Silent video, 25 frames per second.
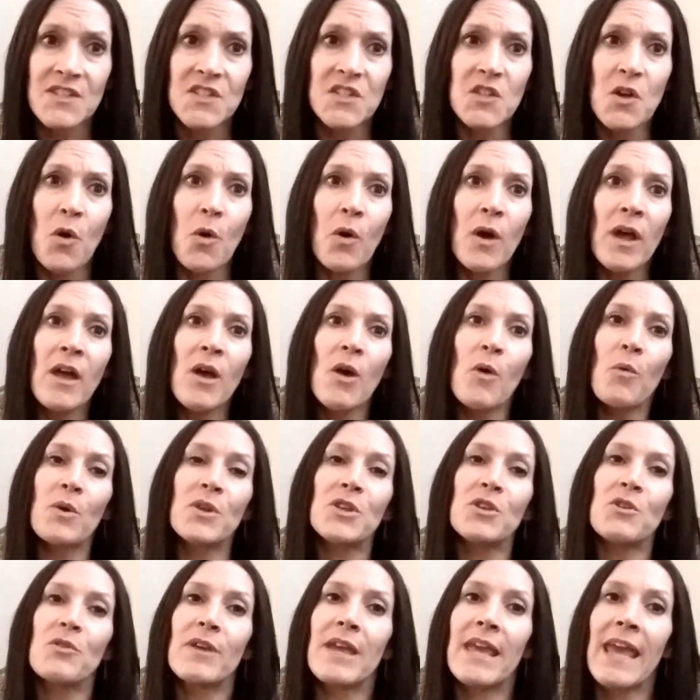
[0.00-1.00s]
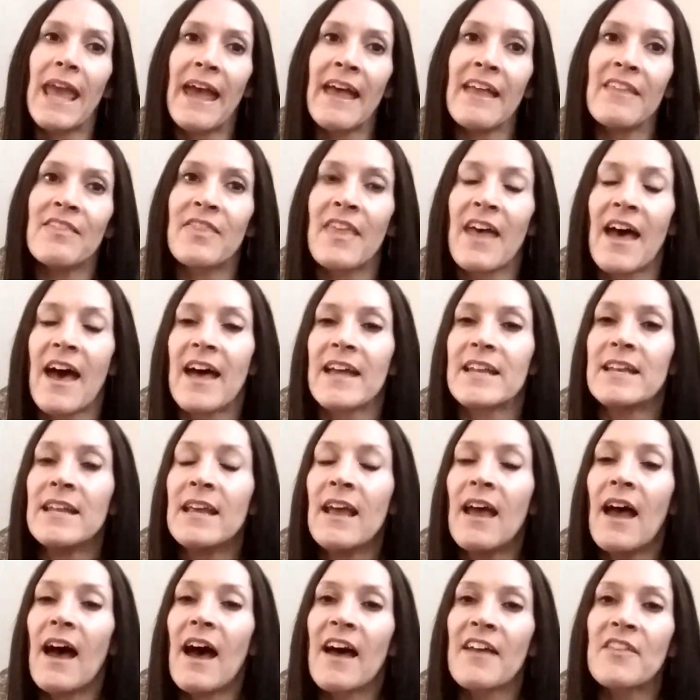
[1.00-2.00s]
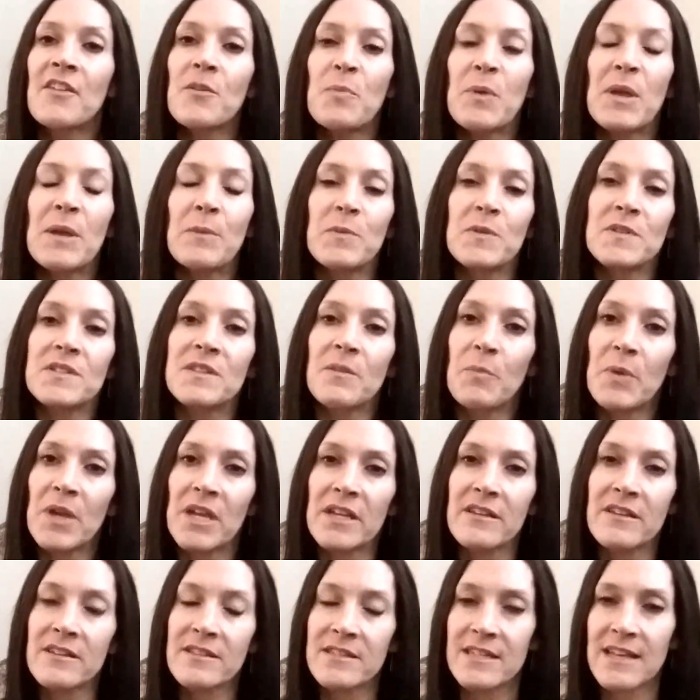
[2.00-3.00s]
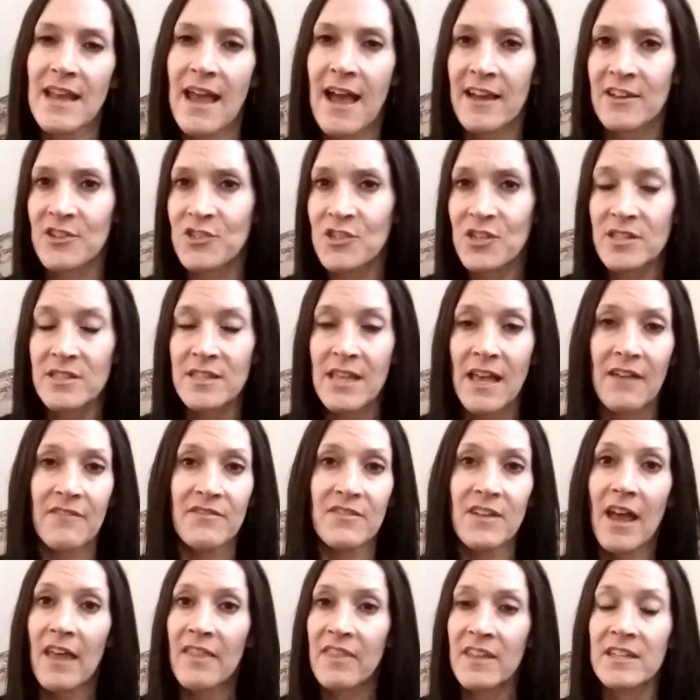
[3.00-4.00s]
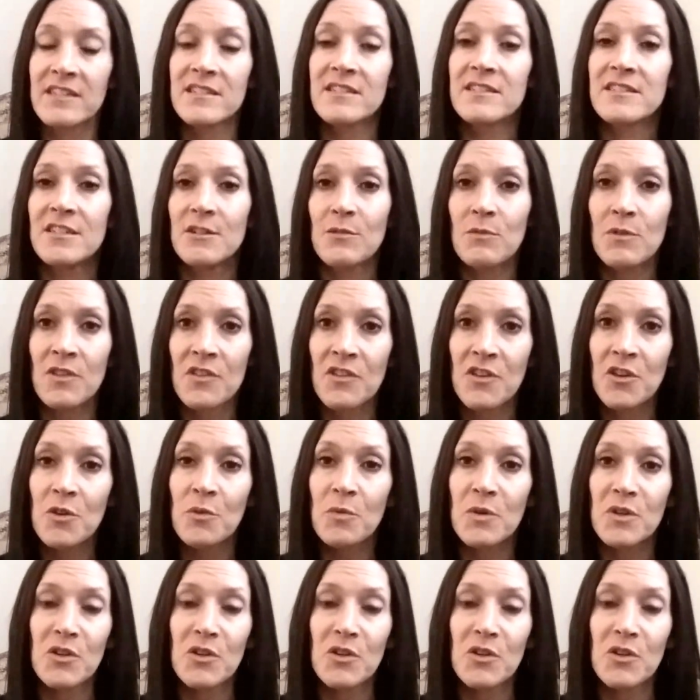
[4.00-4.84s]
So when you get that other people's opinions and actions have nothing to do with you,